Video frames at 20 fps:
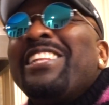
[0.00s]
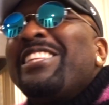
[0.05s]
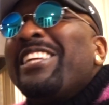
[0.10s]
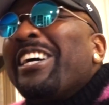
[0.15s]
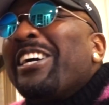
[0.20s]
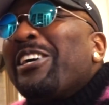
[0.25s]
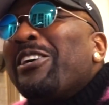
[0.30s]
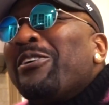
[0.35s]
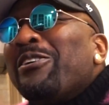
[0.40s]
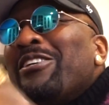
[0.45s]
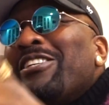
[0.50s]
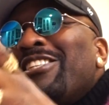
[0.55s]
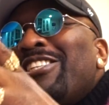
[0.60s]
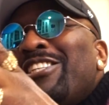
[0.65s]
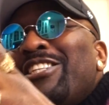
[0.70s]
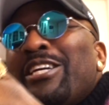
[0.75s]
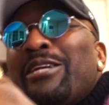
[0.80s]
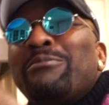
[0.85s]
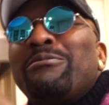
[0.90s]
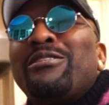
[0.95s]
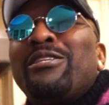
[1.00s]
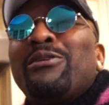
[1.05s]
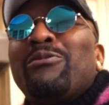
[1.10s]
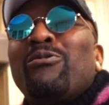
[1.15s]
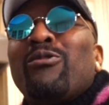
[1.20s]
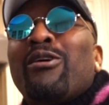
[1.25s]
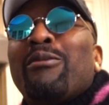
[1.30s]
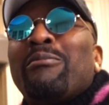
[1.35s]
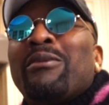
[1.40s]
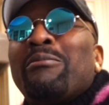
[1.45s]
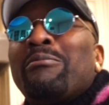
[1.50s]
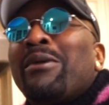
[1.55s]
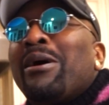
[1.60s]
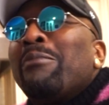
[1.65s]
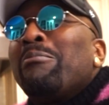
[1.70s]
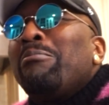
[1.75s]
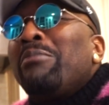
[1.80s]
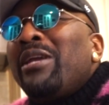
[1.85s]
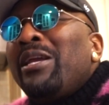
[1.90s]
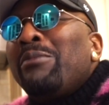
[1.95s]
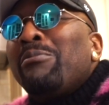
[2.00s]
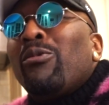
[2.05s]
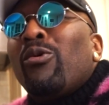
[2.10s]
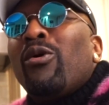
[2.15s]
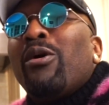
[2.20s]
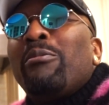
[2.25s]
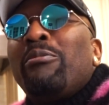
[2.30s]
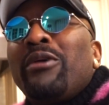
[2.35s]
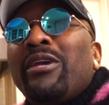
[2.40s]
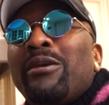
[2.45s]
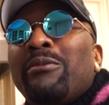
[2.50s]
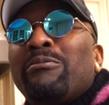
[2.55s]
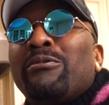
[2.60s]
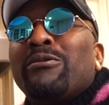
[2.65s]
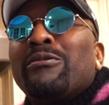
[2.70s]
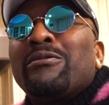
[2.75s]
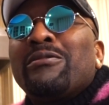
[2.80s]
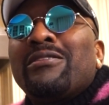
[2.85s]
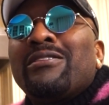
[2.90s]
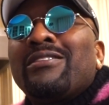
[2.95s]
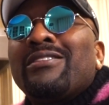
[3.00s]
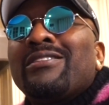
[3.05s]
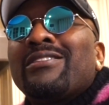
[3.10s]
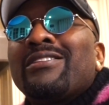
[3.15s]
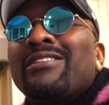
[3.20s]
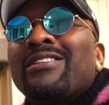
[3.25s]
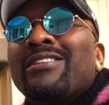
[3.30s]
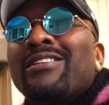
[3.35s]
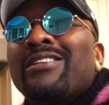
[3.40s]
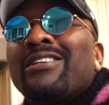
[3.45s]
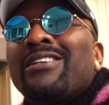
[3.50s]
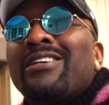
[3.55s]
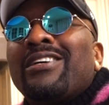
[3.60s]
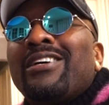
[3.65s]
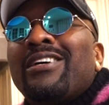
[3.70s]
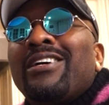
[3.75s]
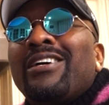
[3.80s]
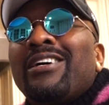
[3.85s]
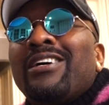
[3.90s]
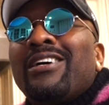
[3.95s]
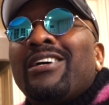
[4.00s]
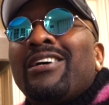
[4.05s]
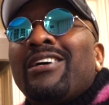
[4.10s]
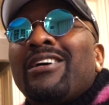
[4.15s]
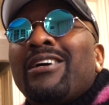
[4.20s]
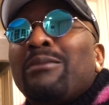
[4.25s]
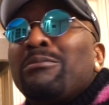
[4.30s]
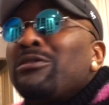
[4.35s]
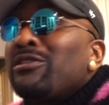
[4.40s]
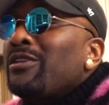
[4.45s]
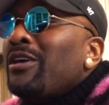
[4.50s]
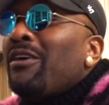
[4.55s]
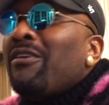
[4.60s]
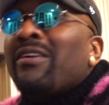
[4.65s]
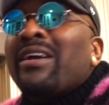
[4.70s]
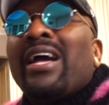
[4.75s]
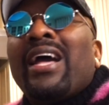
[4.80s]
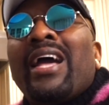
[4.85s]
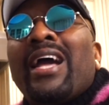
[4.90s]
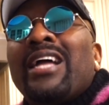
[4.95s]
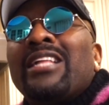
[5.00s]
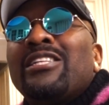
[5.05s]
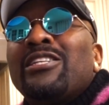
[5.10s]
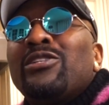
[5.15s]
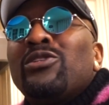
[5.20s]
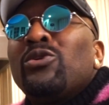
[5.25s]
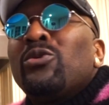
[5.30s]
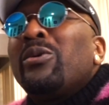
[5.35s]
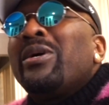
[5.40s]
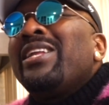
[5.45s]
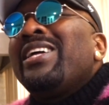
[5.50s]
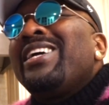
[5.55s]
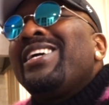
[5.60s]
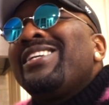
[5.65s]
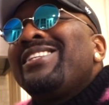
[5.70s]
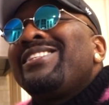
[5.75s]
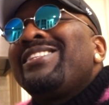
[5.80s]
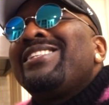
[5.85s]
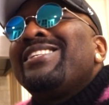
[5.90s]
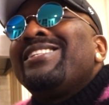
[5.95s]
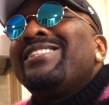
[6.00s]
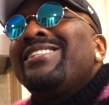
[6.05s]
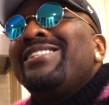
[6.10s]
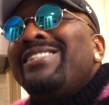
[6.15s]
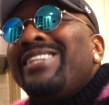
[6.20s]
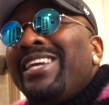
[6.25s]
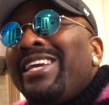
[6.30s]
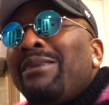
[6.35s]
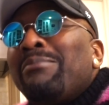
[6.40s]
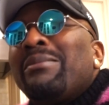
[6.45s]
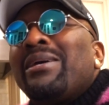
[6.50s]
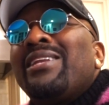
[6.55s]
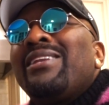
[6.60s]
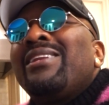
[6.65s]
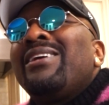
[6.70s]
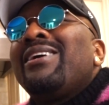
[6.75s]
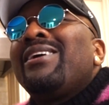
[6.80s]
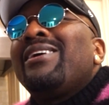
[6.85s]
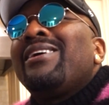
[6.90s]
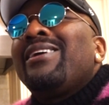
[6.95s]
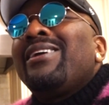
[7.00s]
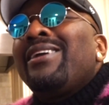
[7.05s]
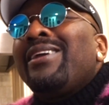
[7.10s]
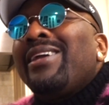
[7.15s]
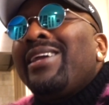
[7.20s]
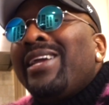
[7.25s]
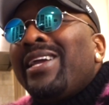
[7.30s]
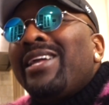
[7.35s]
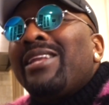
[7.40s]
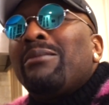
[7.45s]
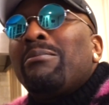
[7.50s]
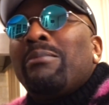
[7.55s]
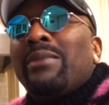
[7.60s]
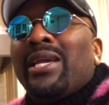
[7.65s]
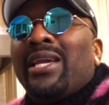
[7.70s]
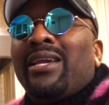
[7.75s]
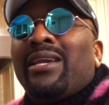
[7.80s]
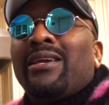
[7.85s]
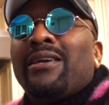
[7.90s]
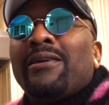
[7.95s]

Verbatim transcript: That good gypsy woman, my Be More Peoples. I'm sorry I had to do it. It's the demon in me.